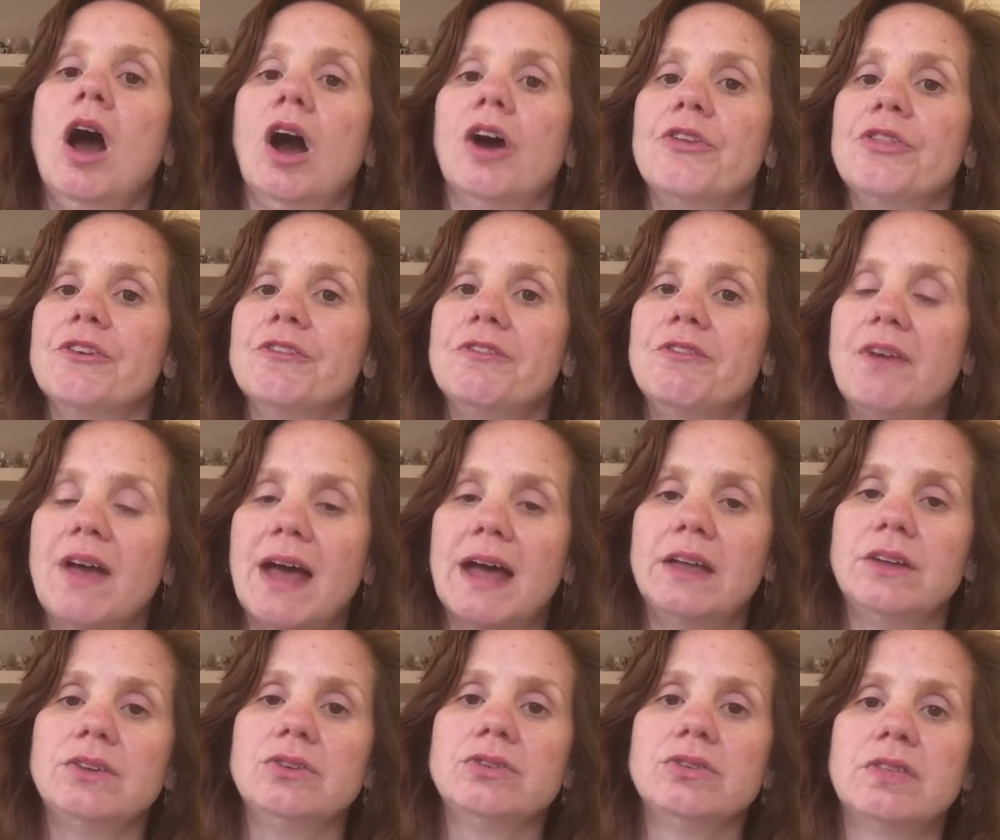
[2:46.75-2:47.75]
Are the
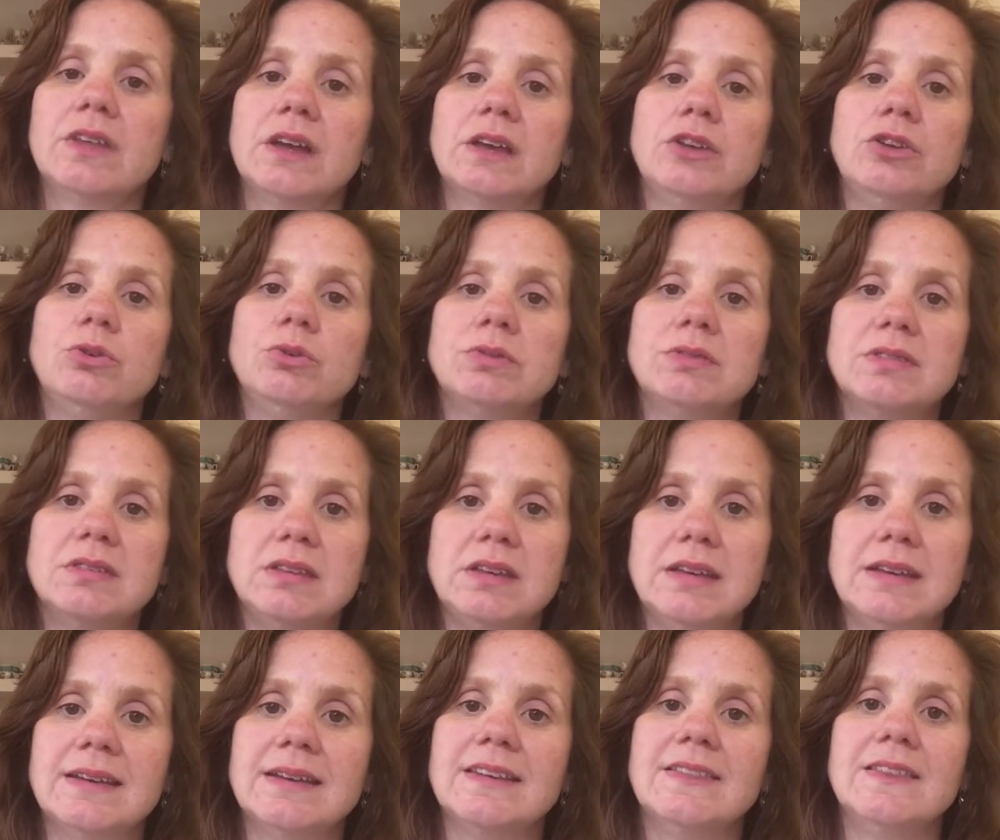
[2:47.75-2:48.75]
values that you
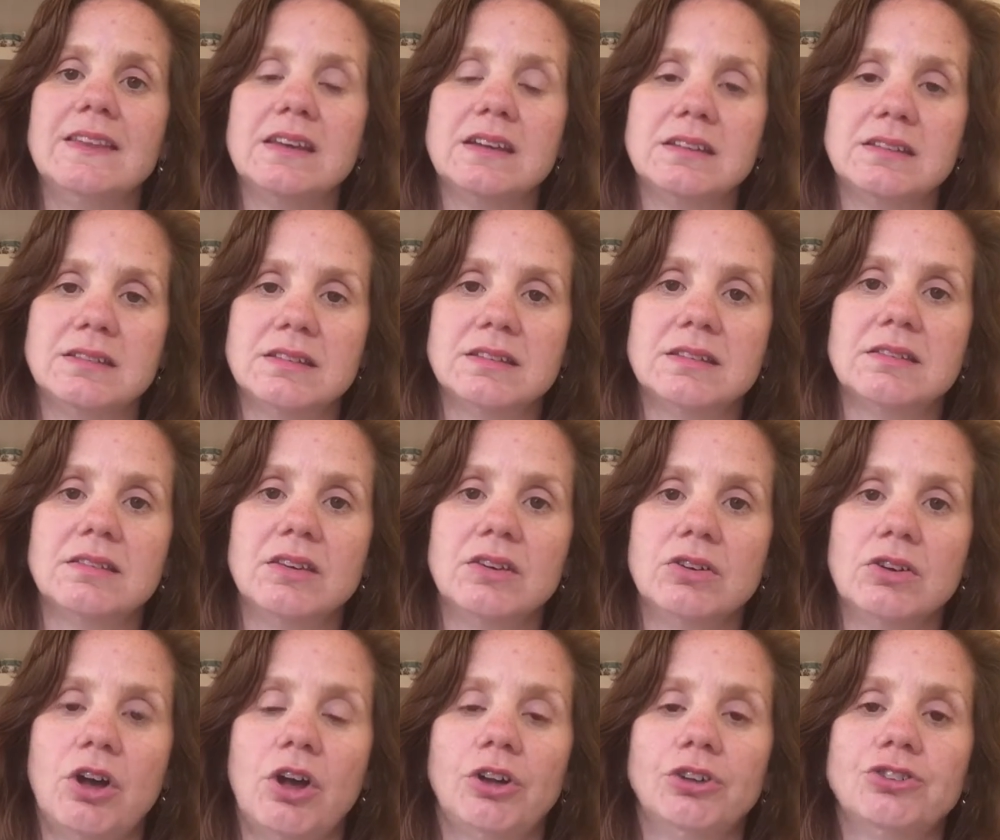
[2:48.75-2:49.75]
see in the
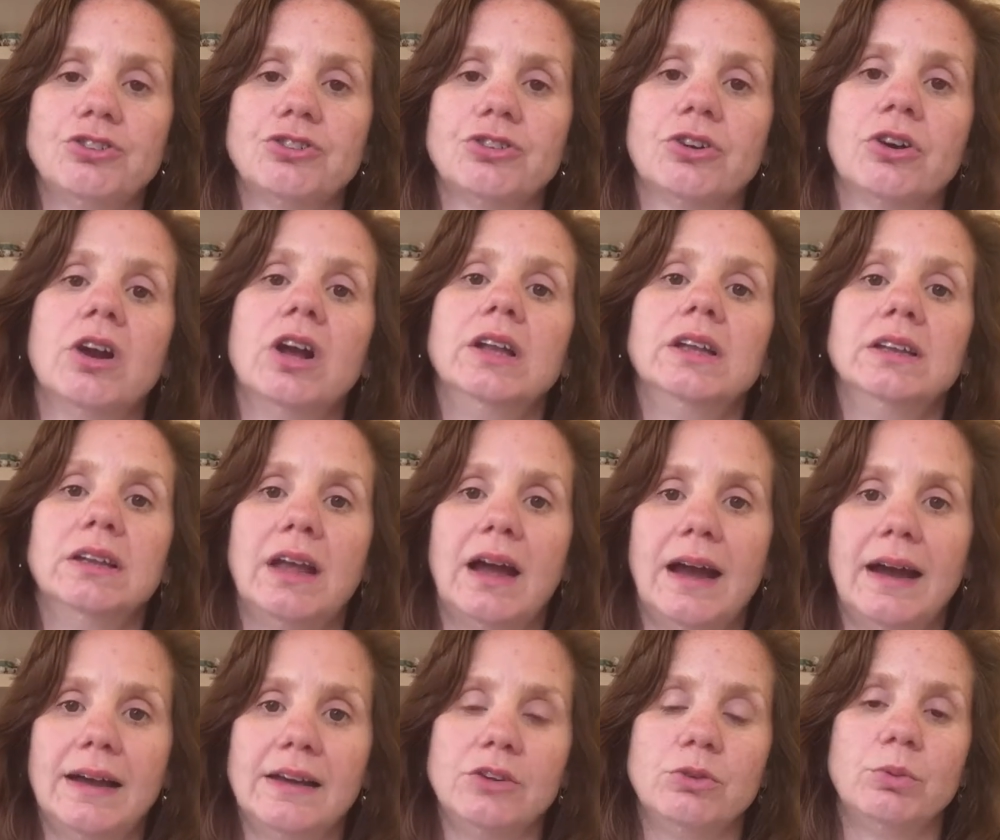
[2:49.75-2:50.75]
existing culture
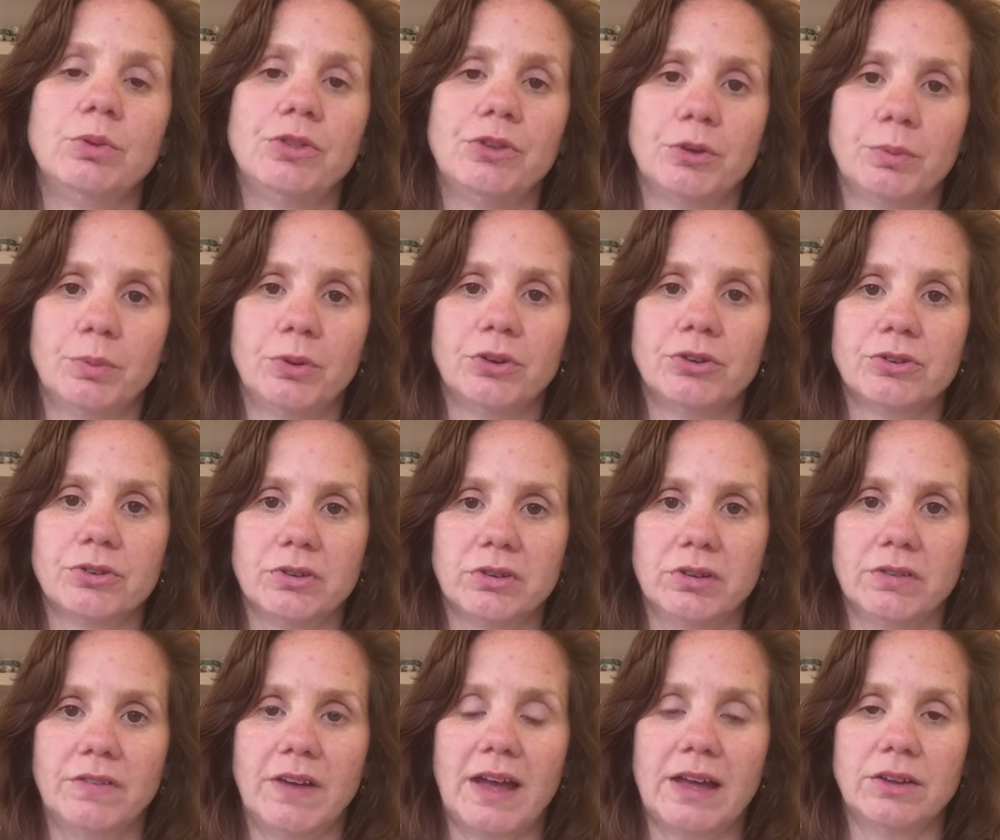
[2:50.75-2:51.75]
aligned with your
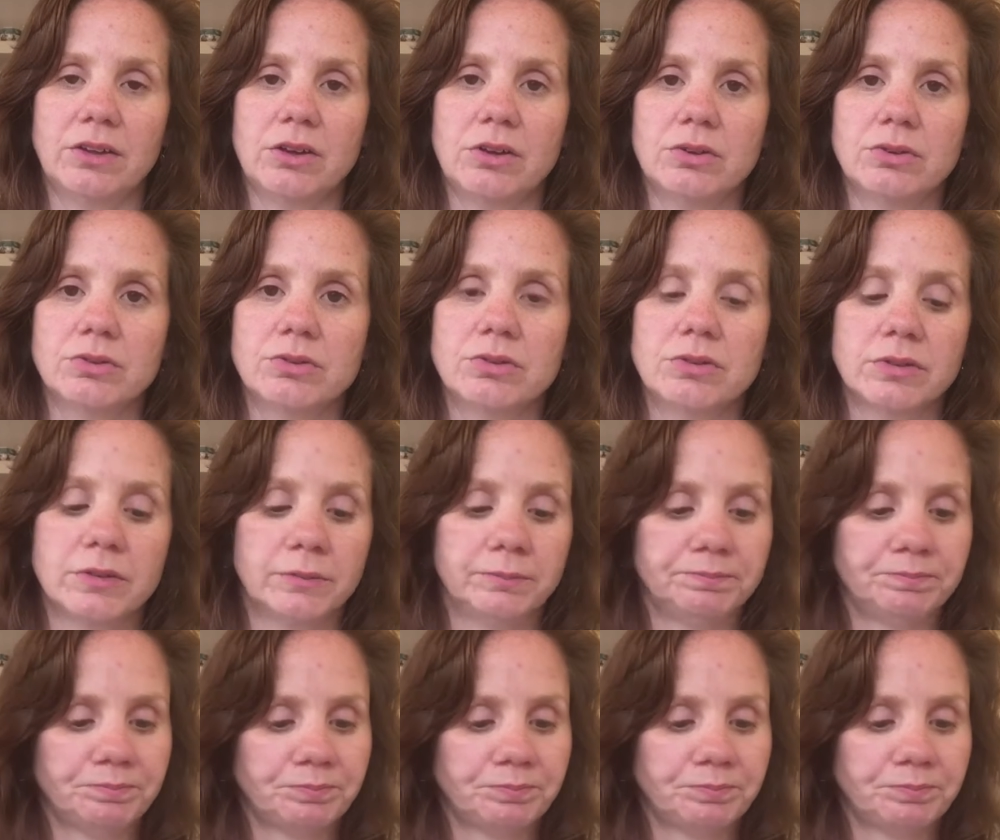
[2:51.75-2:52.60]
personal values?